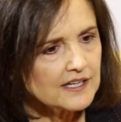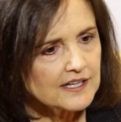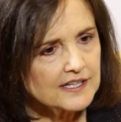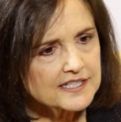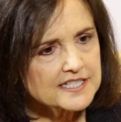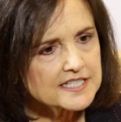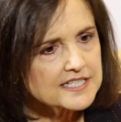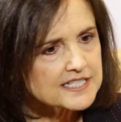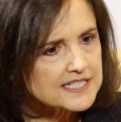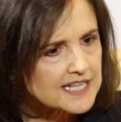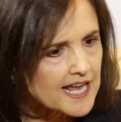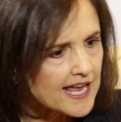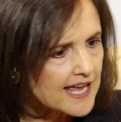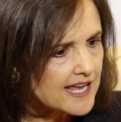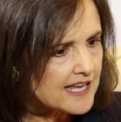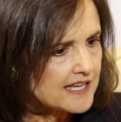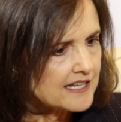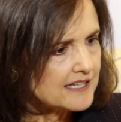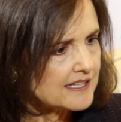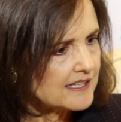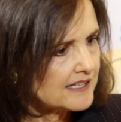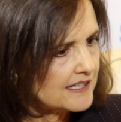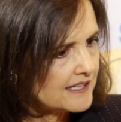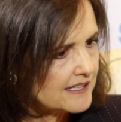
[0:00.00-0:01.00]
stake
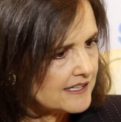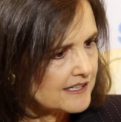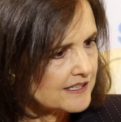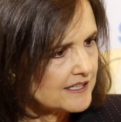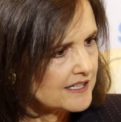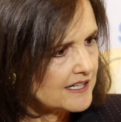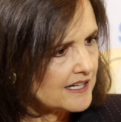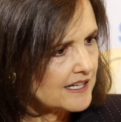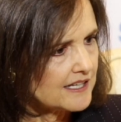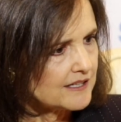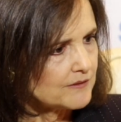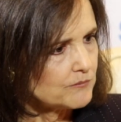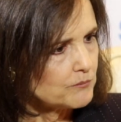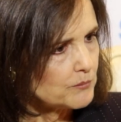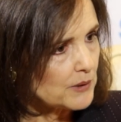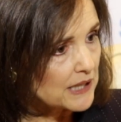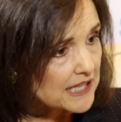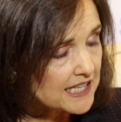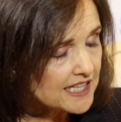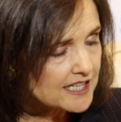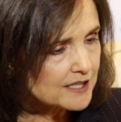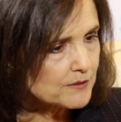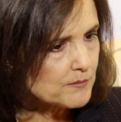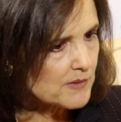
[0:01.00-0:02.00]
in
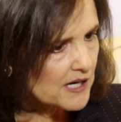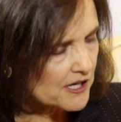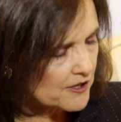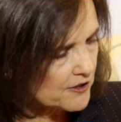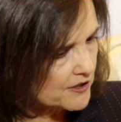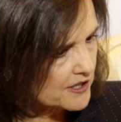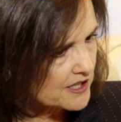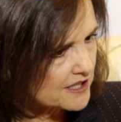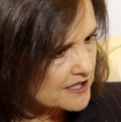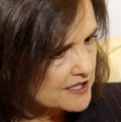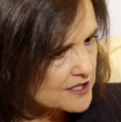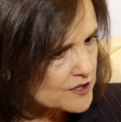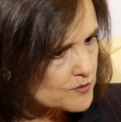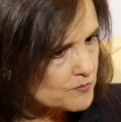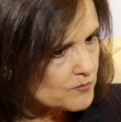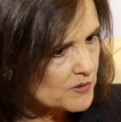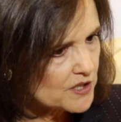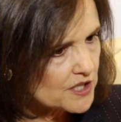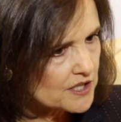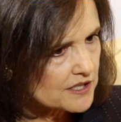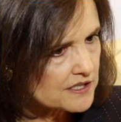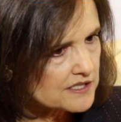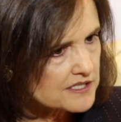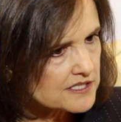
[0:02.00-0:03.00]
being Americans,
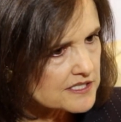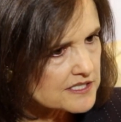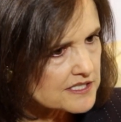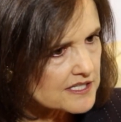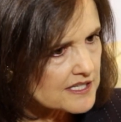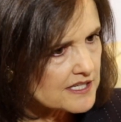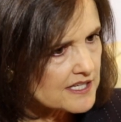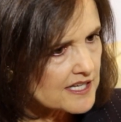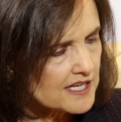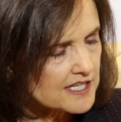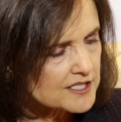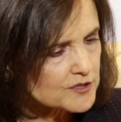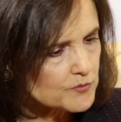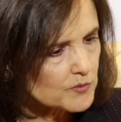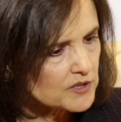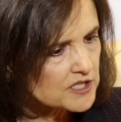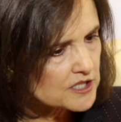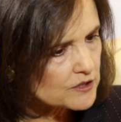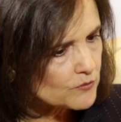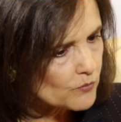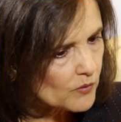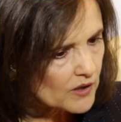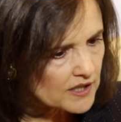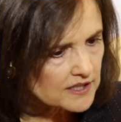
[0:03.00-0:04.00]
because as we
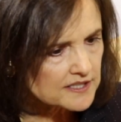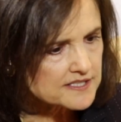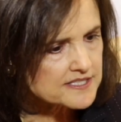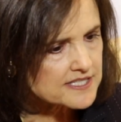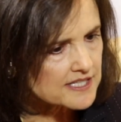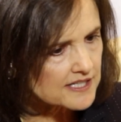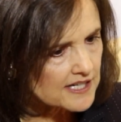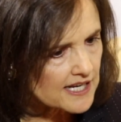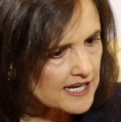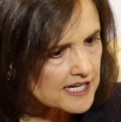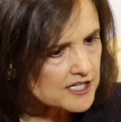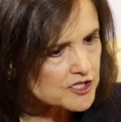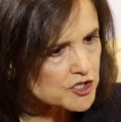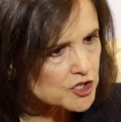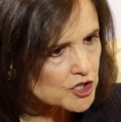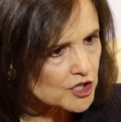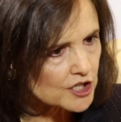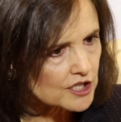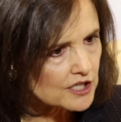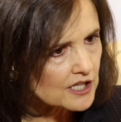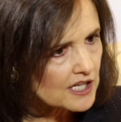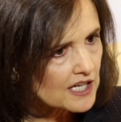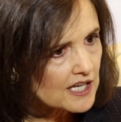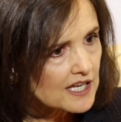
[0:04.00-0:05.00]
did well as a
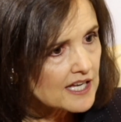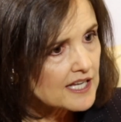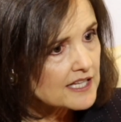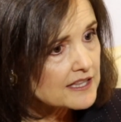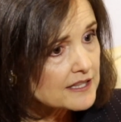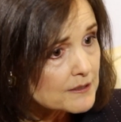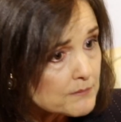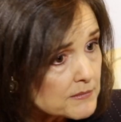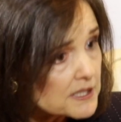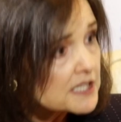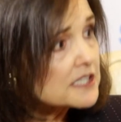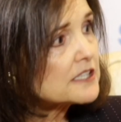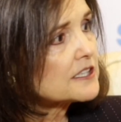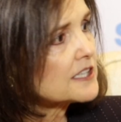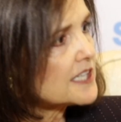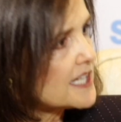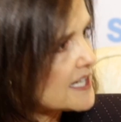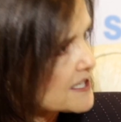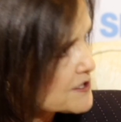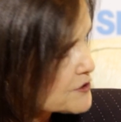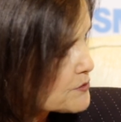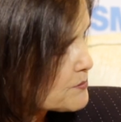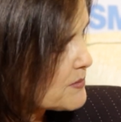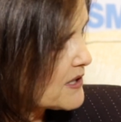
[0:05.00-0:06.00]
nation, the middle
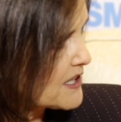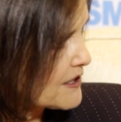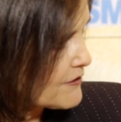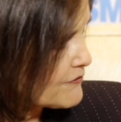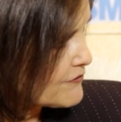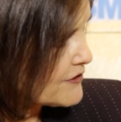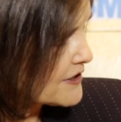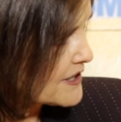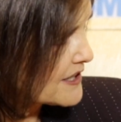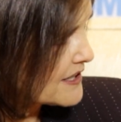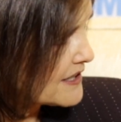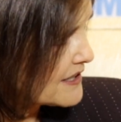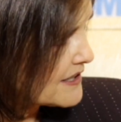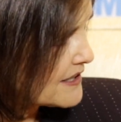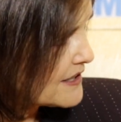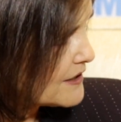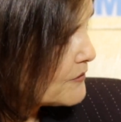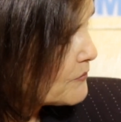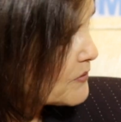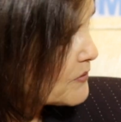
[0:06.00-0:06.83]
class benefited. It